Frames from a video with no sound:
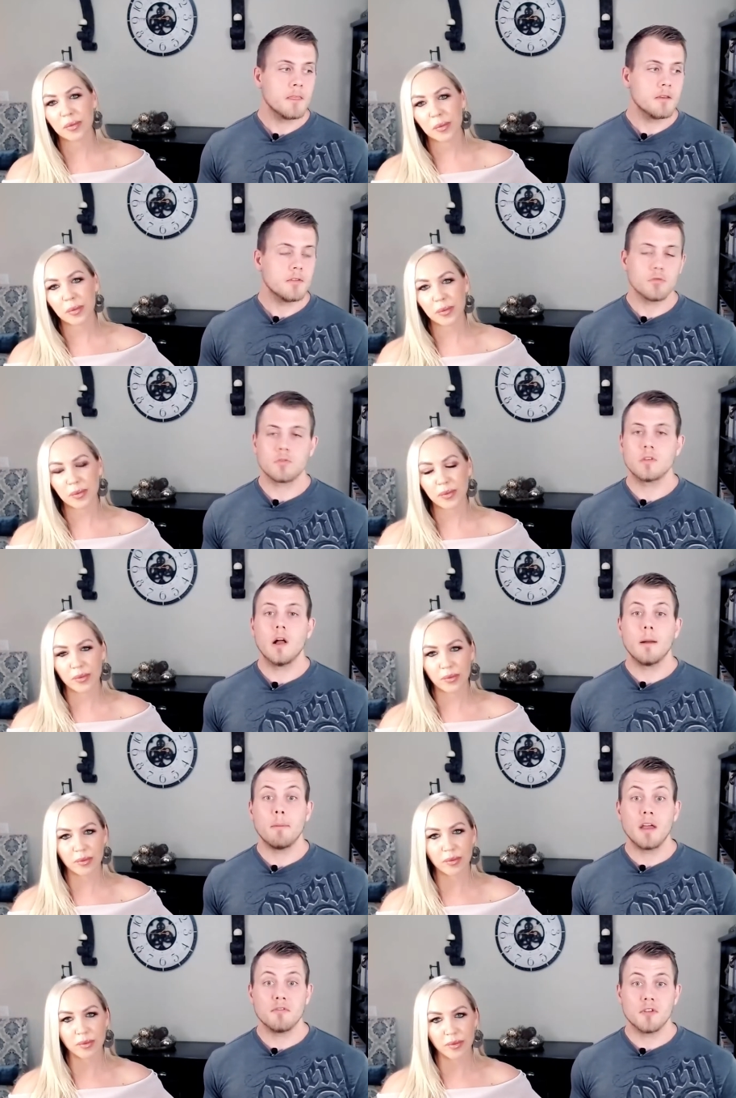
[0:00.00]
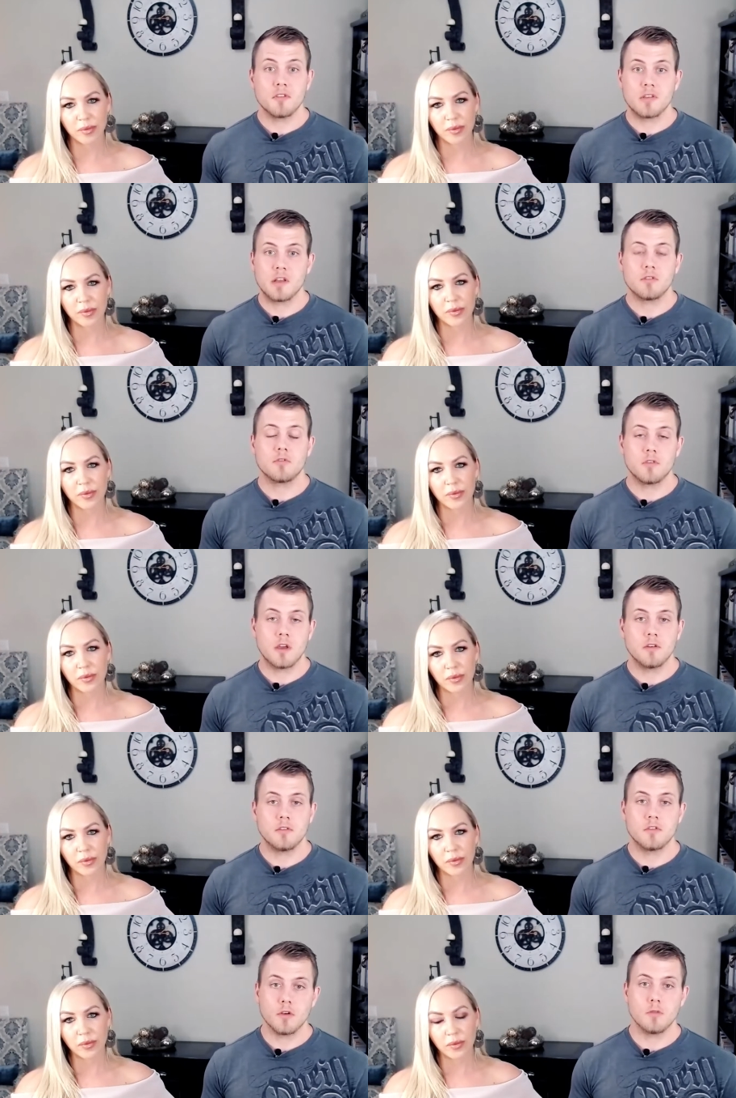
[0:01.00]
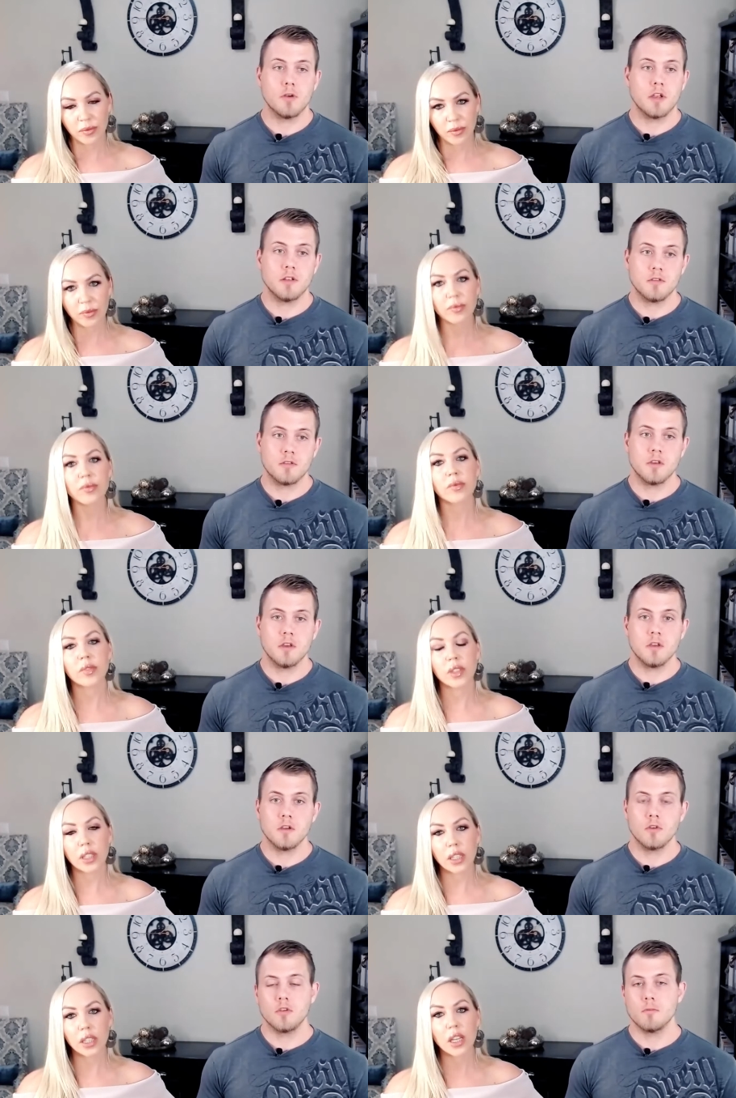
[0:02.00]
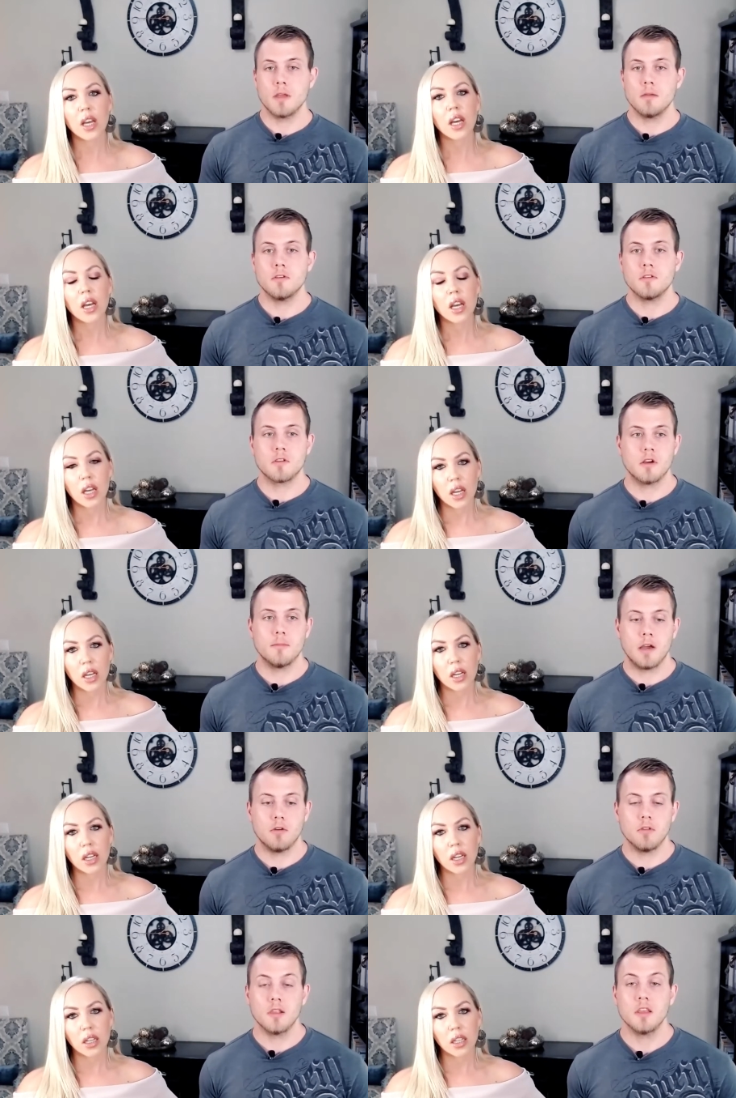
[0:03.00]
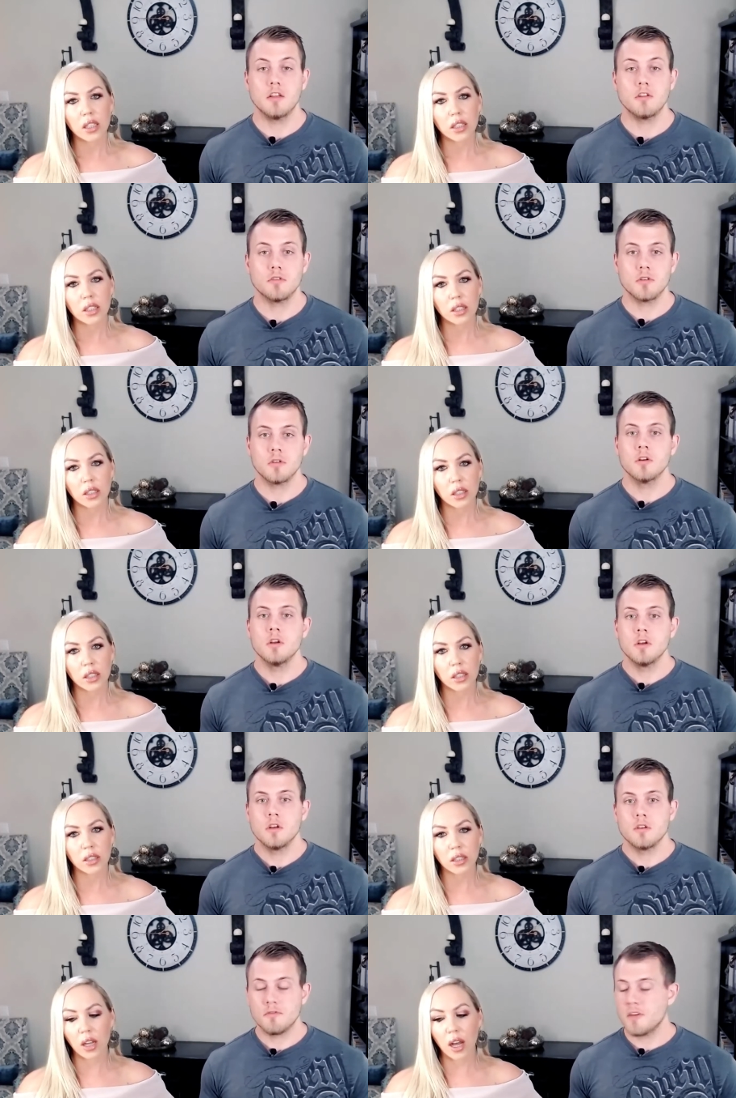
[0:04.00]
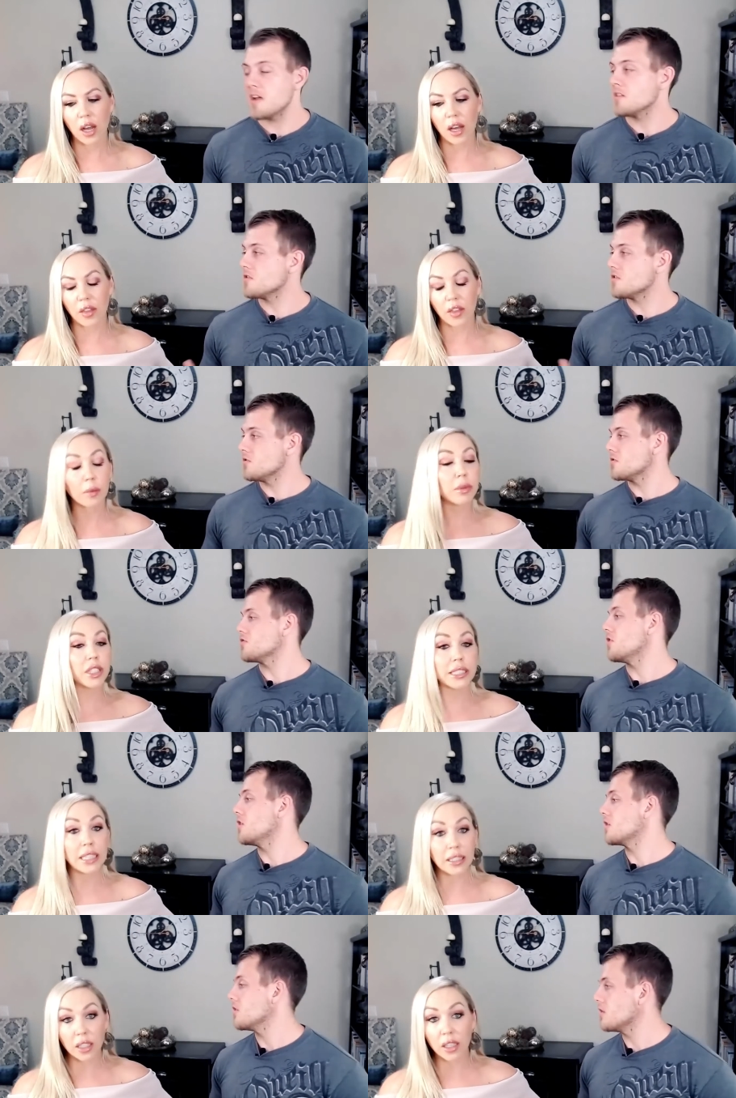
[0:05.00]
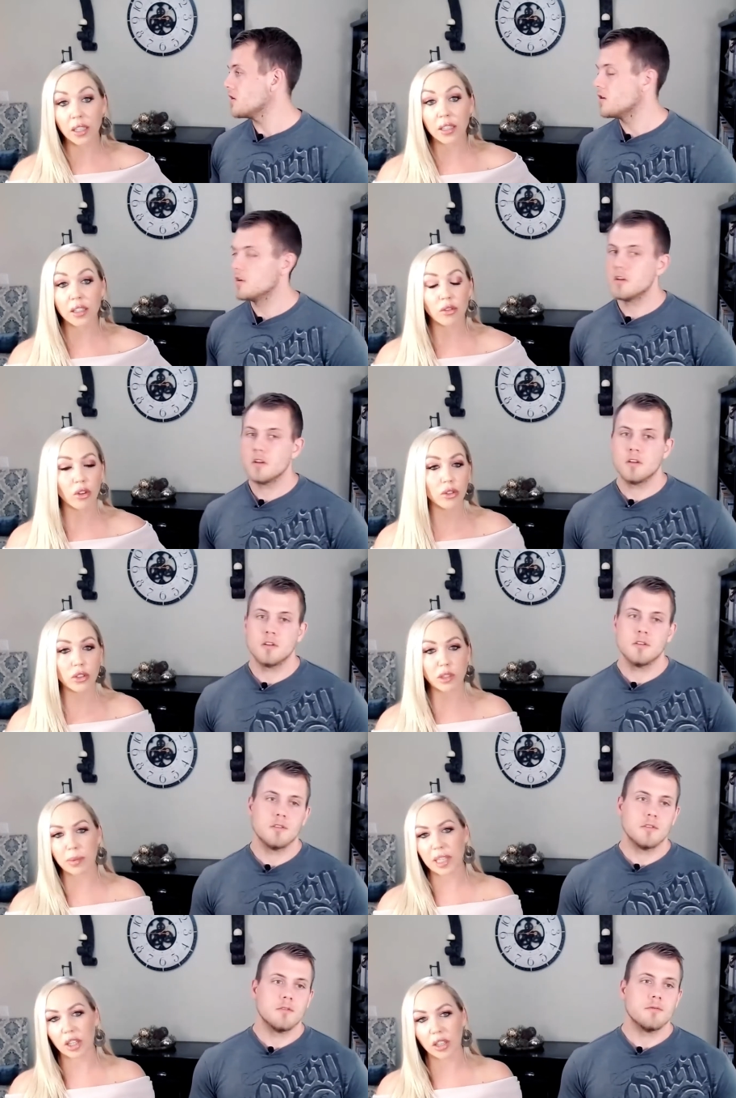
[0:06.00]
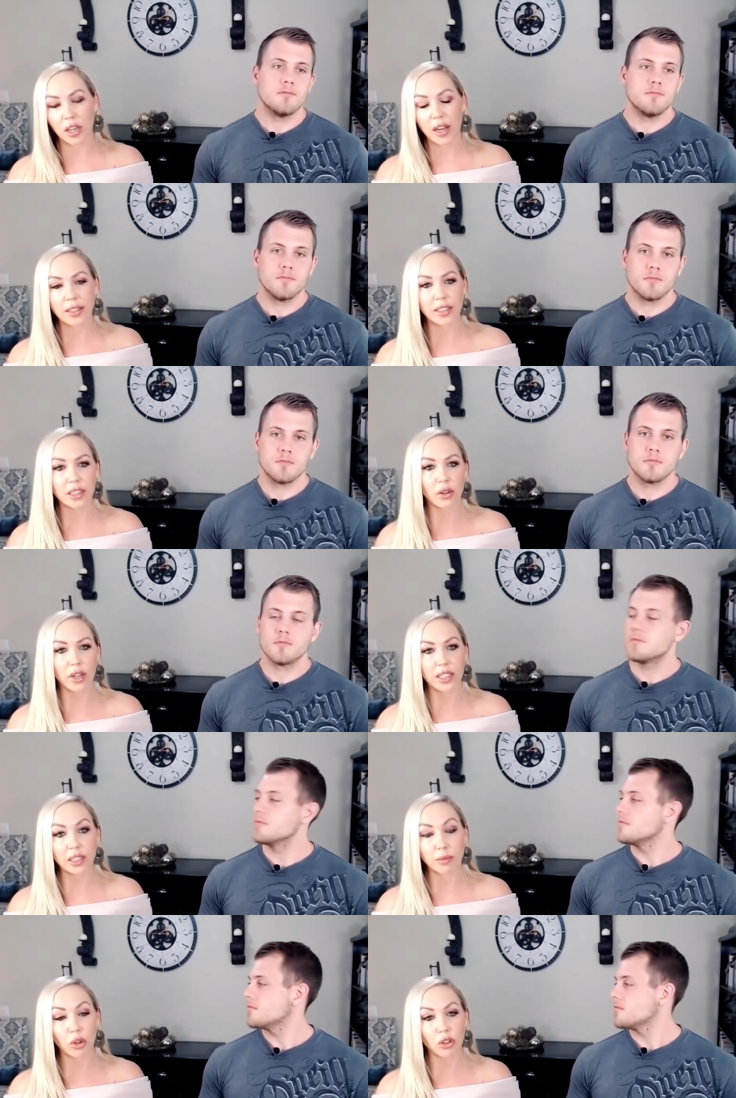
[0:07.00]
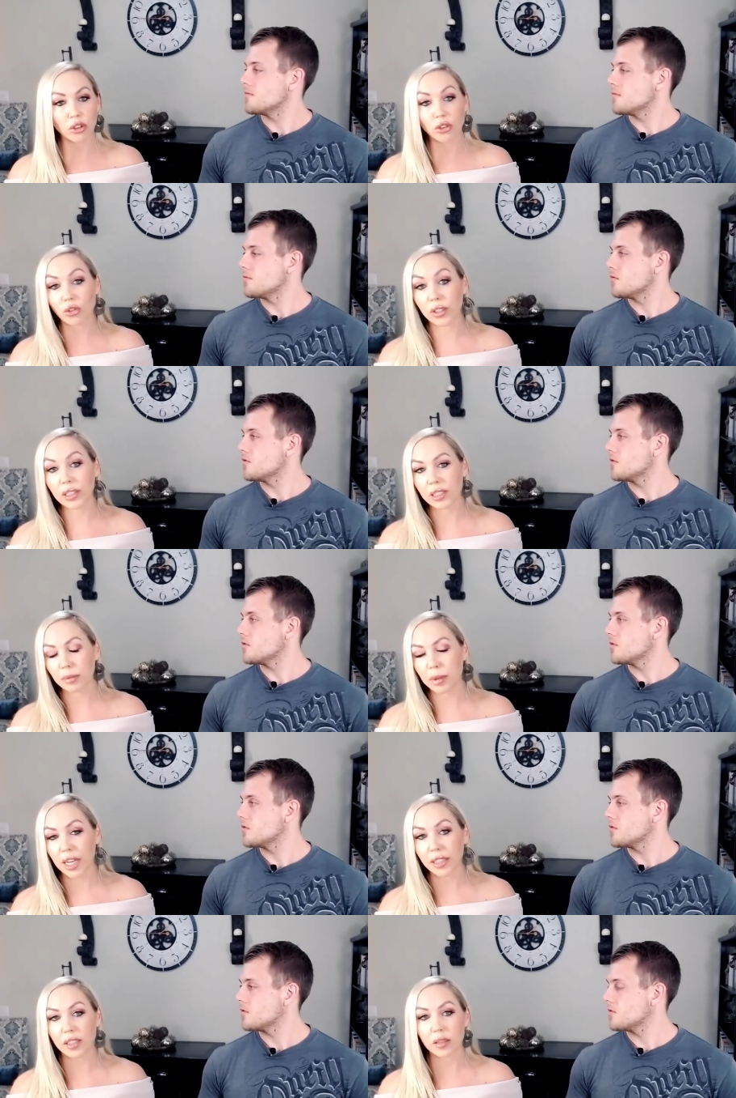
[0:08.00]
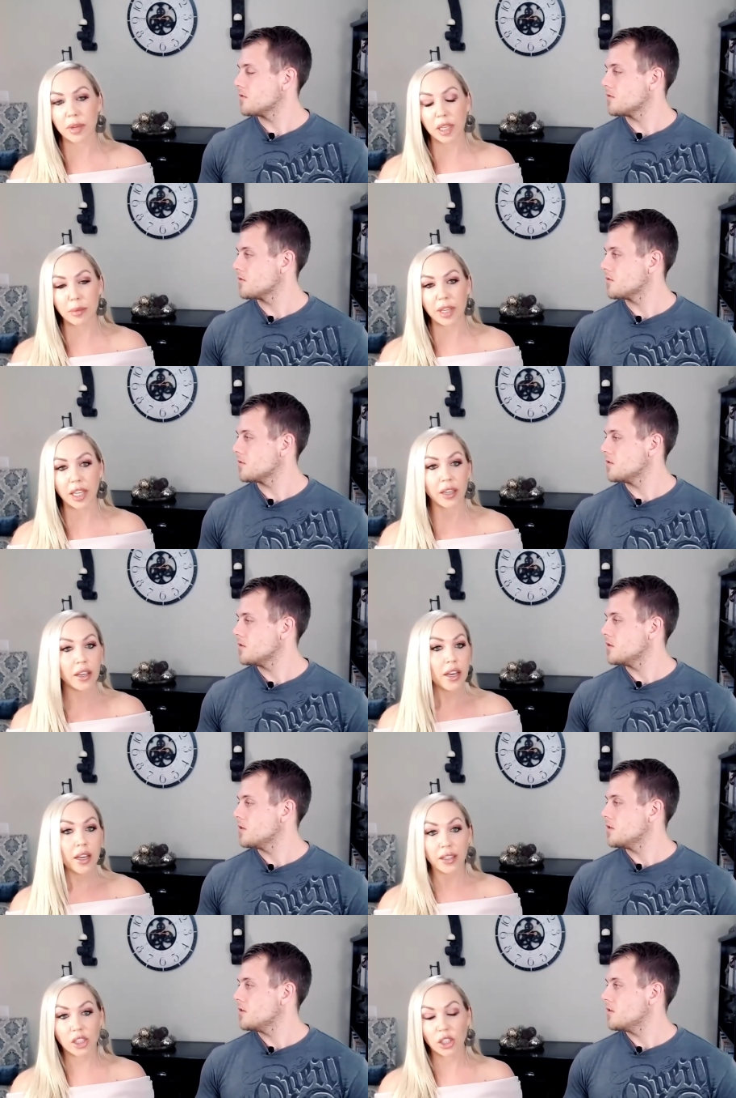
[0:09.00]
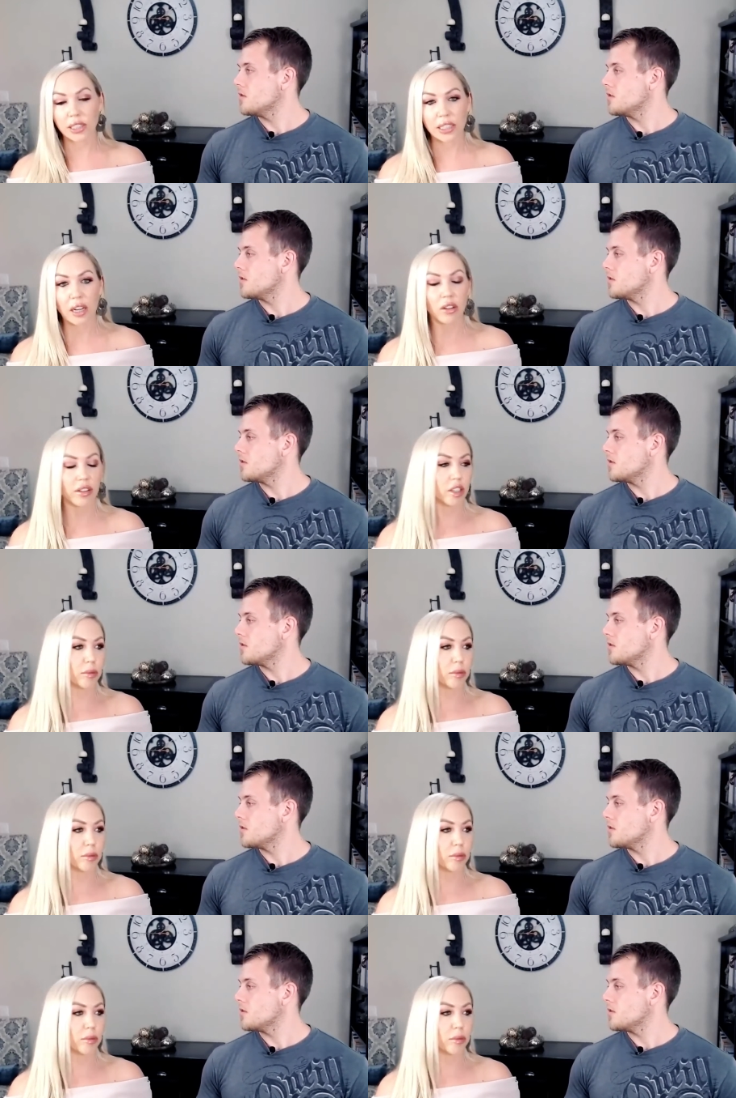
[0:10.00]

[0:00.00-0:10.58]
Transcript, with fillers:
Speaker 1: there's a lot of benefits to exercise during pregnancy. You know, your babies come out leaner,
Speaker 2: faster, uh, the stronger. Placenta grows bigger. And so it has more nutrients supplied to the baby. It's just a healthier